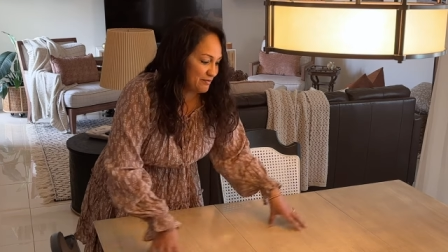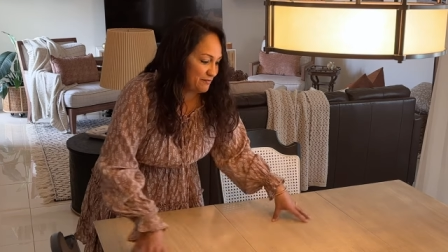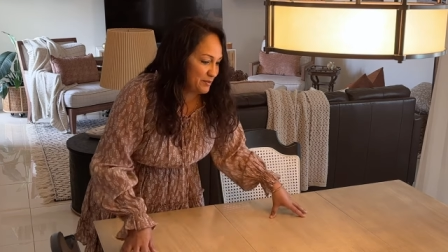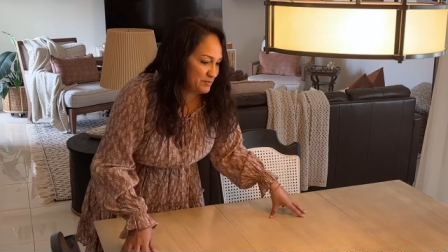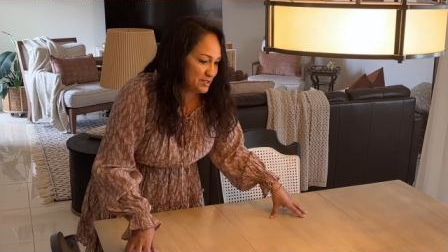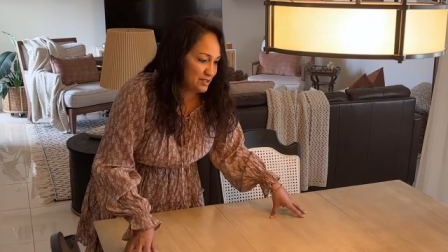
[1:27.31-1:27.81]

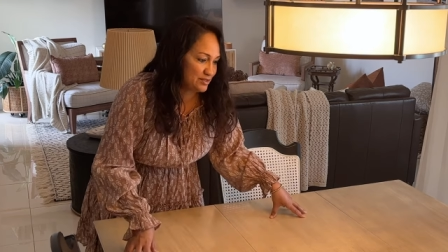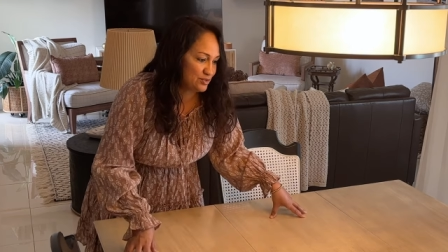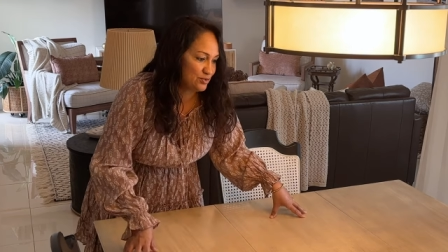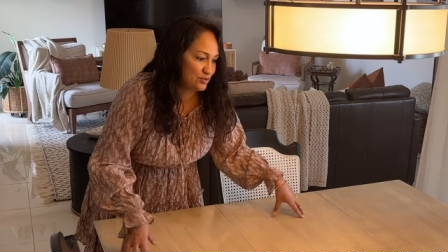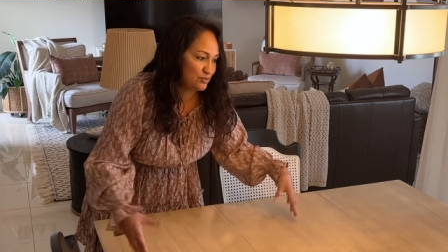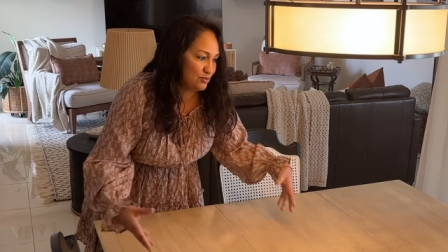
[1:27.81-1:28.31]
flipped it
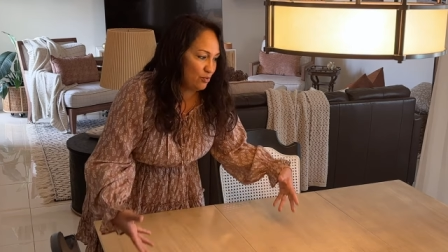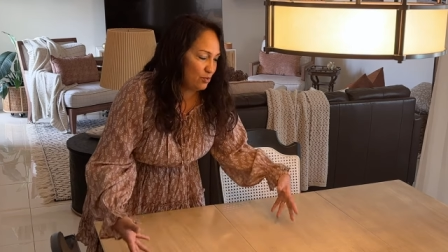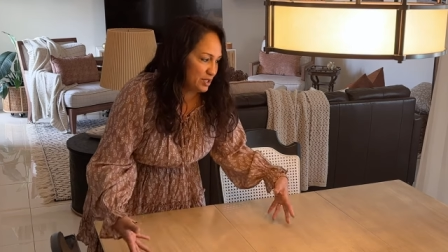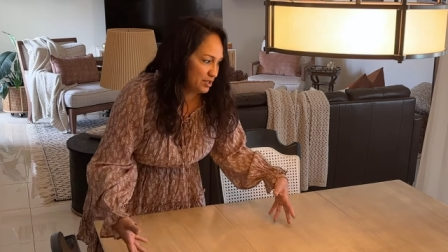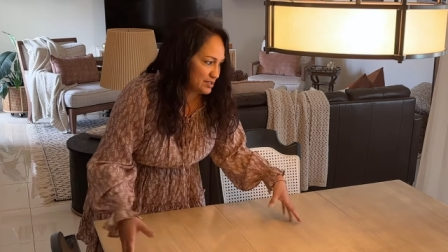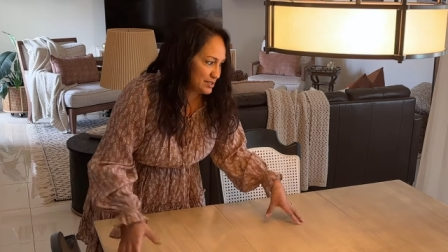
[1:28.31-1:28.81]
to what
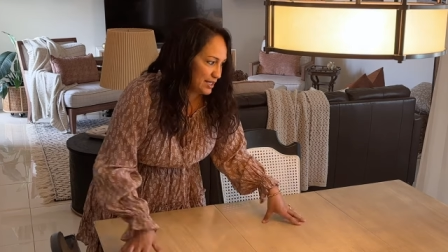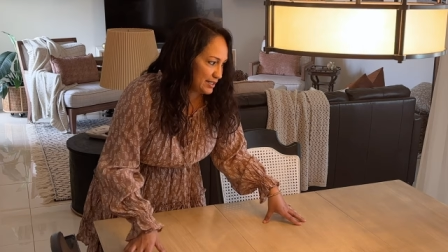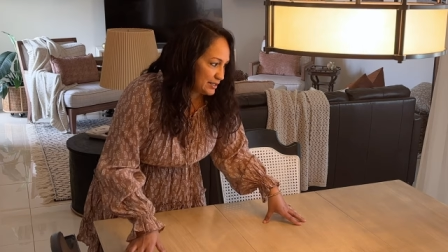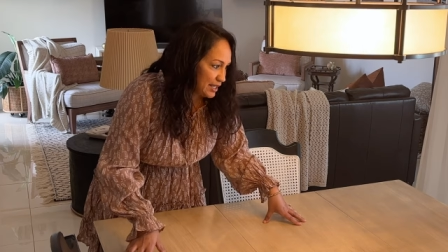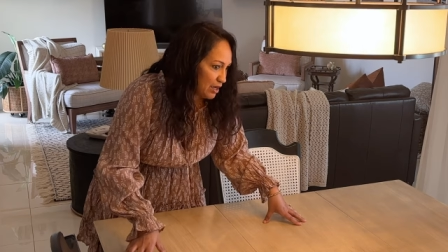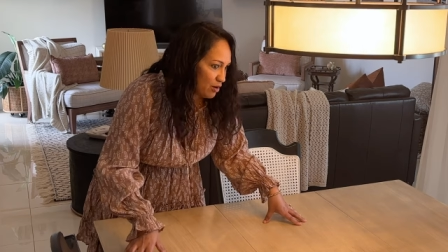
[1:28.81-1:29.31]
it looks like
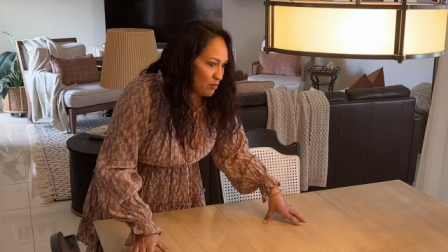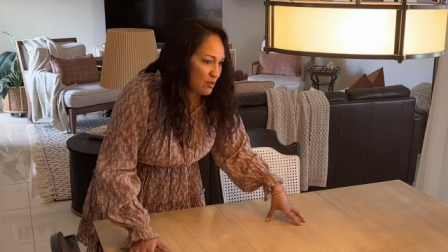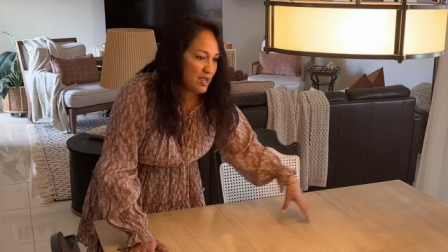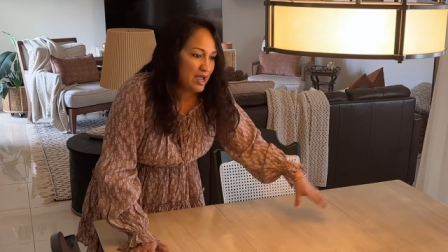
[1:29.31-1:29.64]
now,